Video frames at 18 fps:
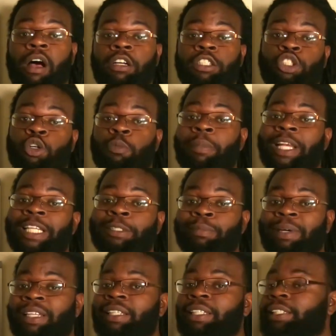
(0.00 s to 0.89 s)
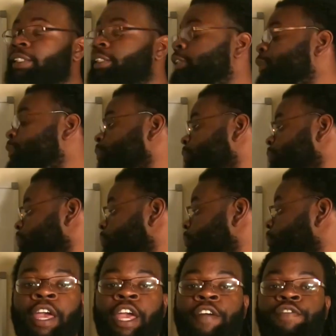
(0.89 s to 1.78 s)
also makes my list.
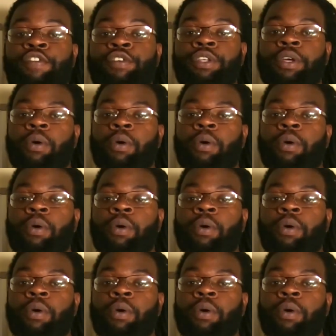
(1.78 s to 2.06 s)
If you